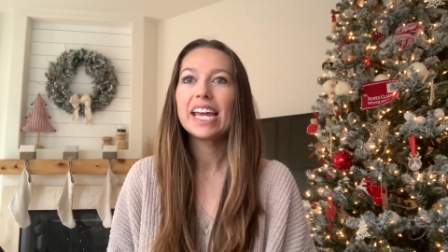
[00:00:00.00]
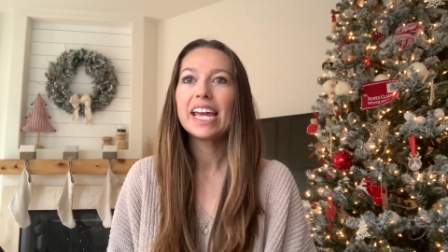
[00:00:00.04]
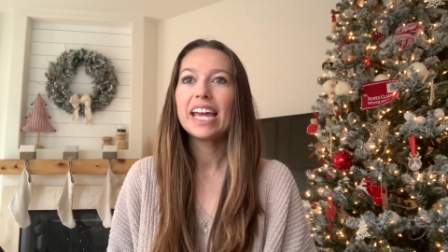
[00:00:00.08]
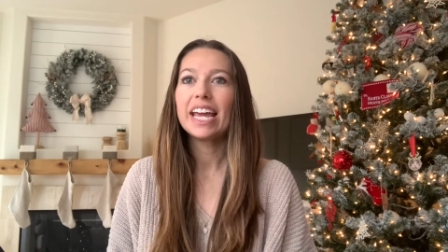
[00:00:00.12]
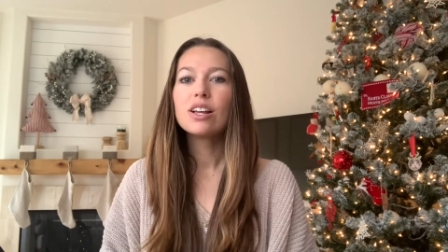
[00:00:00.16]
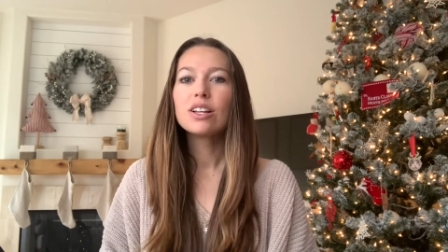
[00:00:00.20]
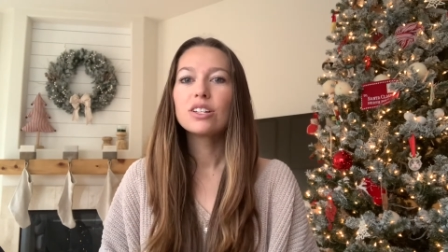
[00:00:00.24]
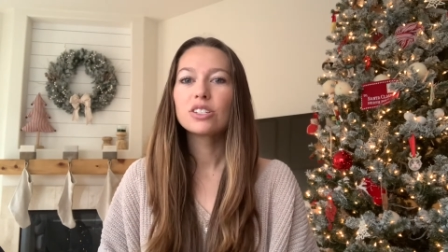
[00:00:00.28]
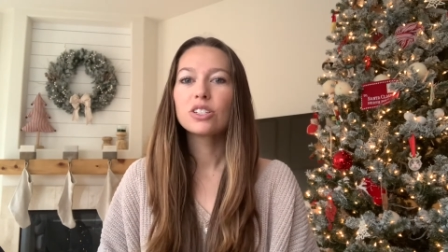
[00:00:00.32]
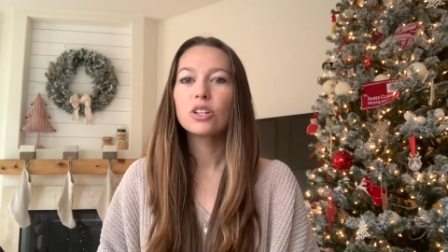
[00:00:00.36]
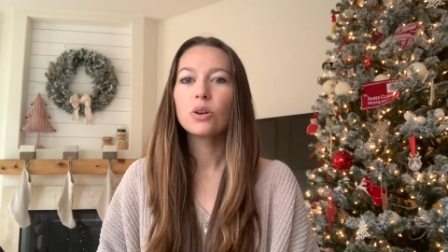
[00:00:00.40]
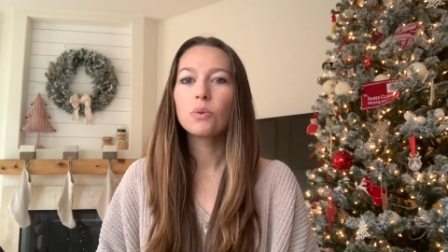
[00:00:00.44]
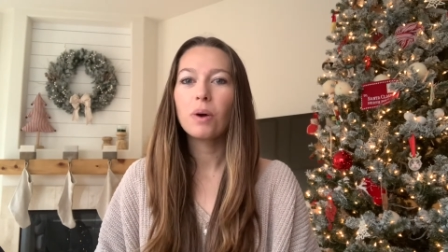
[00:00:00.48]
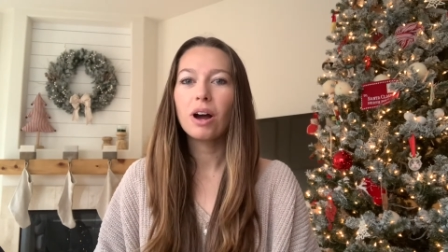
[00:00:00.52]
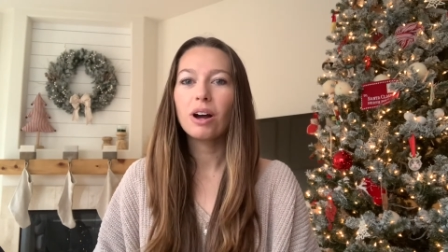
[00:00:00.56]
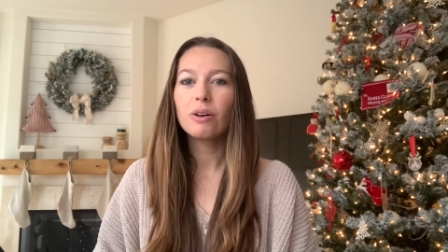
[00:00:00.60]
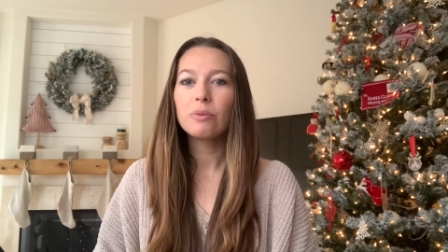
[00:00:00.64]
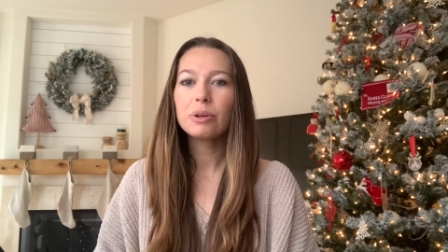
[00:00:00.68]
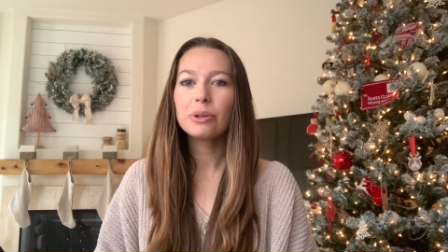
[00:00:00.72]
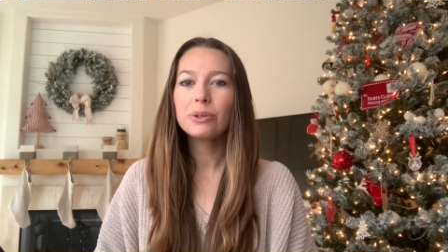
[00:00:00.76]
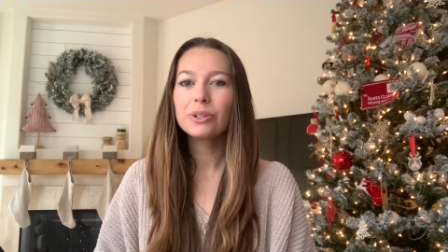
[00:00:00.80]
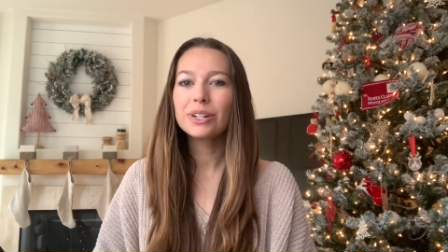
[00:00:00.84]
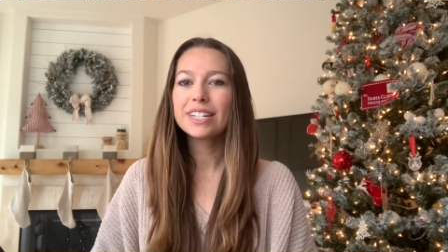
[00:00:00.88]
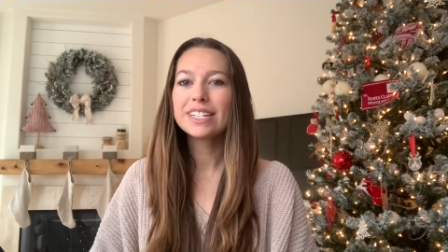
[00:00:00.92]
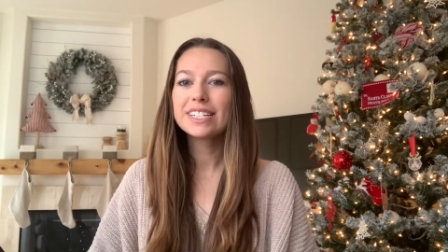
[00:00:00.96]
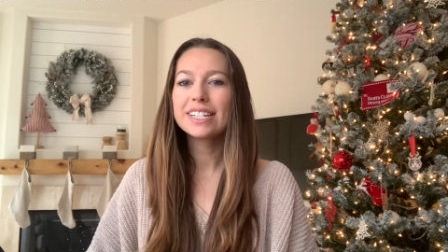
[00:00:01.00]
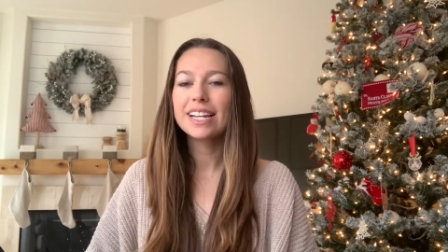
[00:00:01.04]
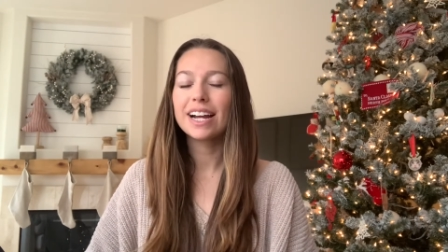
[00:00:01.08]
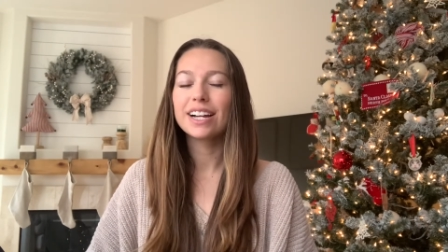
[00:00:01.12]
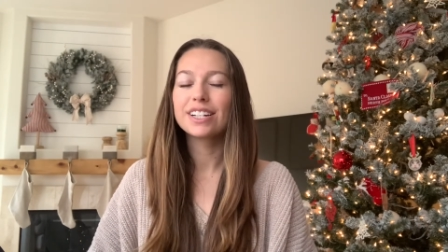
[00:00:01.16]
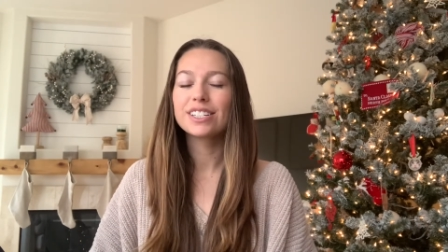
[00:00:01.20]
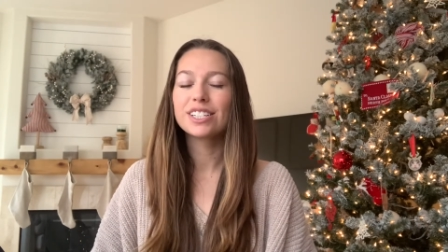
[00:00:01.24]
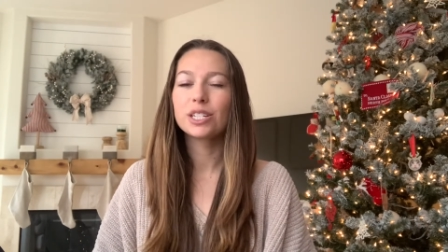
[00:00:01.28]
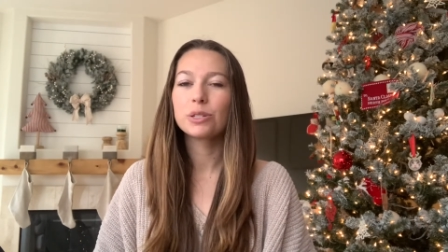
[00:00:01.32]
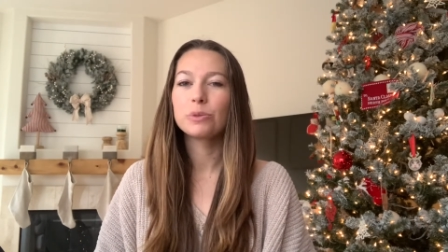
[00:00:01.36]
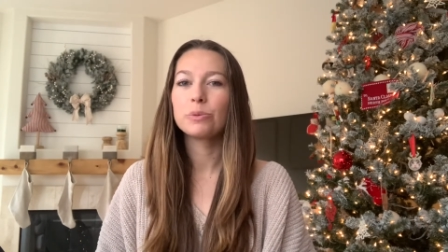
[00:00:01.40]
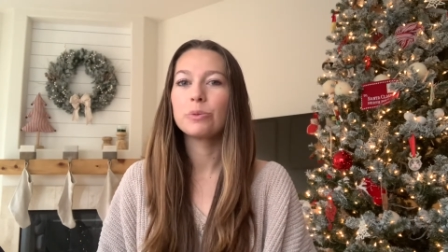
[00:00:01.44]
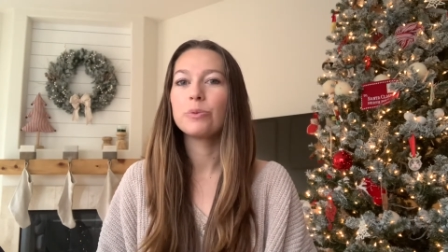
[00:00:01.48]
So while we were in
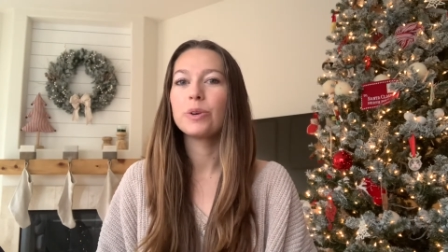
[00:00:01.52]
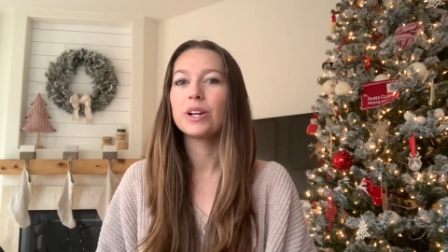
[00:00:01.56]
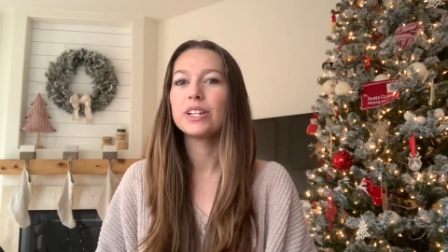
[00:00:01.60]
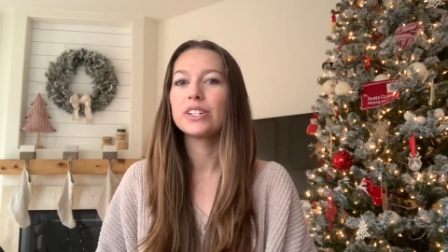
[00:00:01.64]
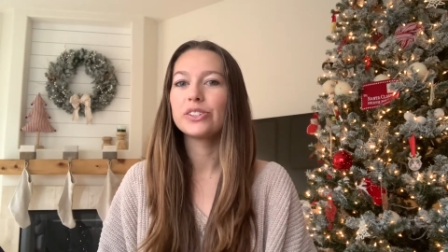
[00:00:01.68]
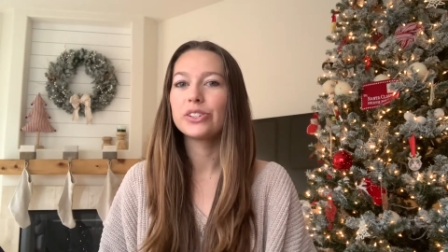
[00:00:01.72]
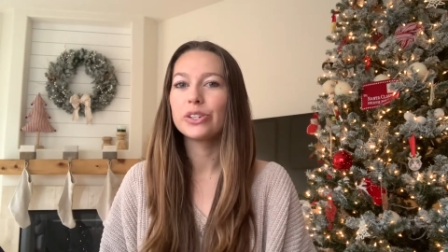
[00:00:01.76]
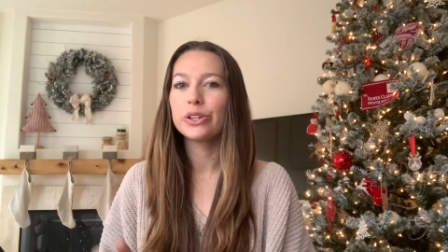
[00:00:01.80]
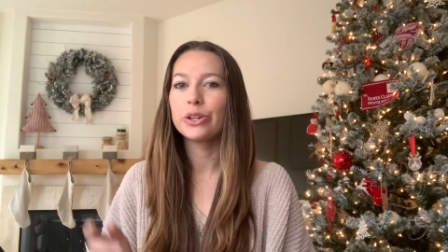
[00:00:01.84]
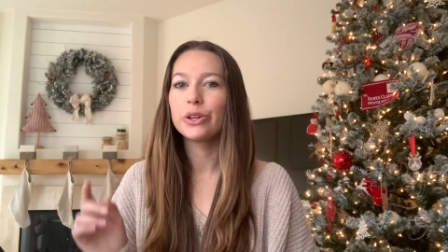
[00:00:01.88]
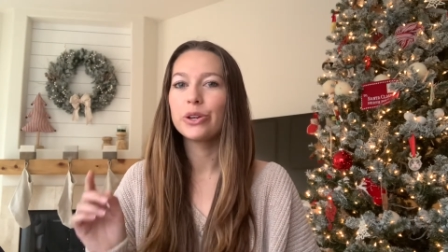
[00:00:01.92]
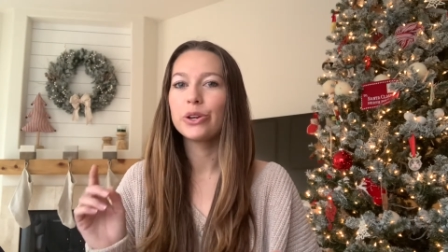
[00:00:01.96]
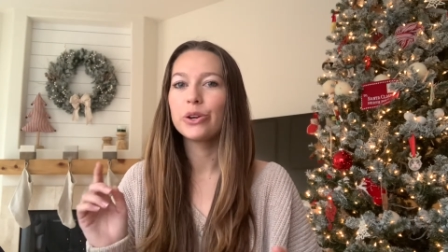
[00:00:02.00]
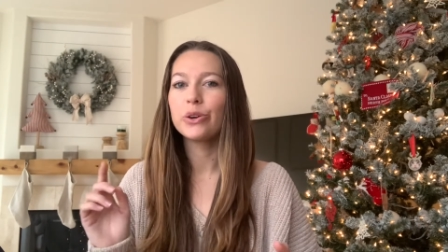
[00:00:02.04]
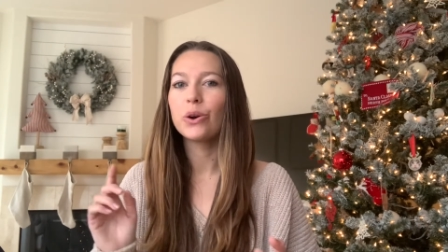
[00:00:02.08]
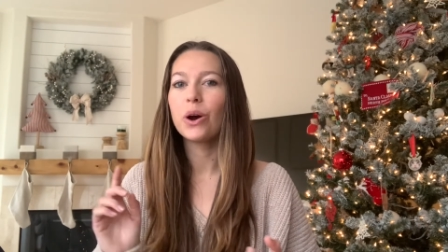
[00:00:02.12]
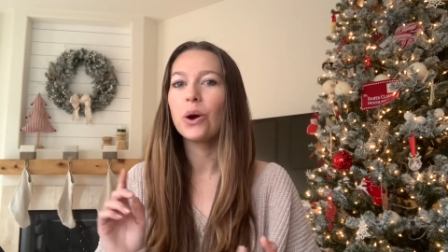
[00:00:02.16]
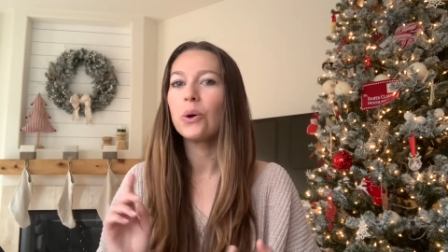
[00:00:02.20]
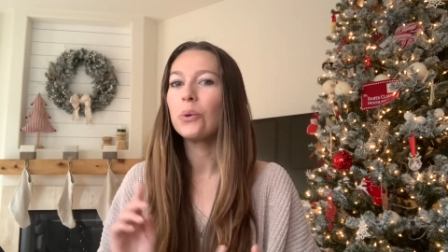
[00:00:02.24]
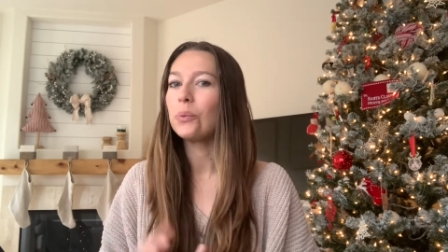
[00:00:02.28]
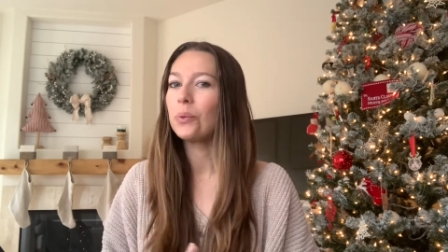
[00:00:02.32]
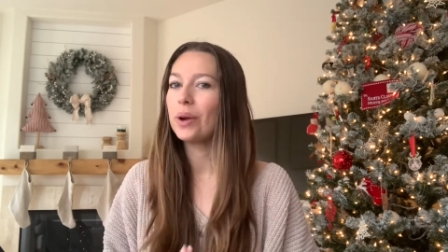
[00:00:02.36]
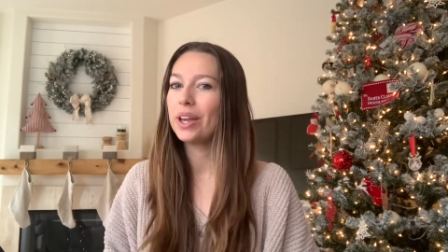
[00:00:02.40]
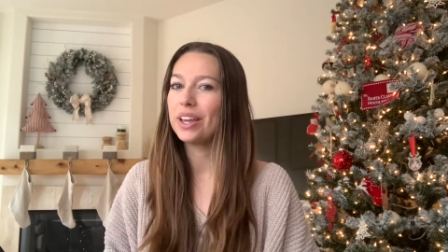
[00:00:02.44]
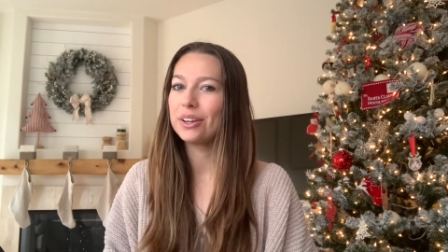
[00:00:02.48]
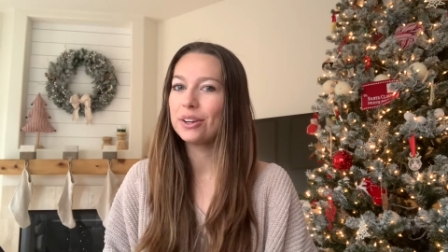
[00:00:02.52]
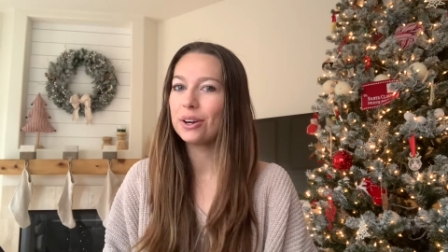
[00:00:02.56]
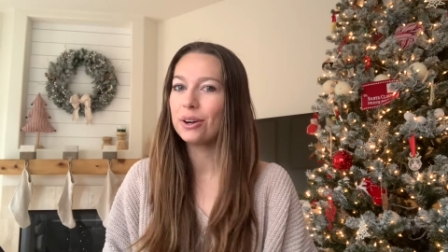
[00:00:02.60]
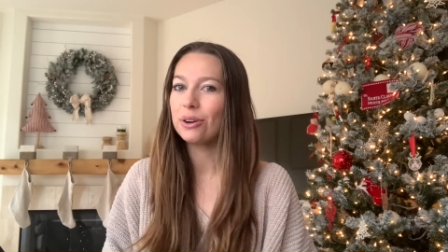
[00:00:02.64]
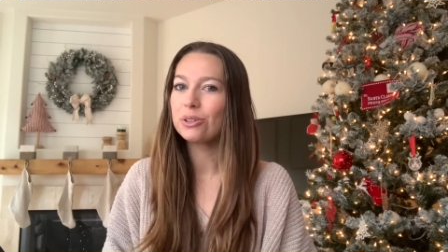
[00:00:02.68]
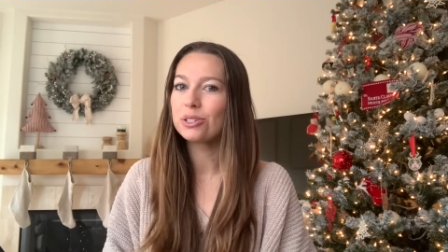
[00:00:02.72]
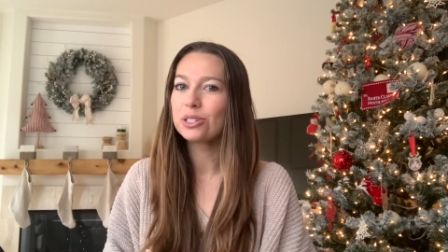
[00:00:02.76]
Texas, we went to Waco.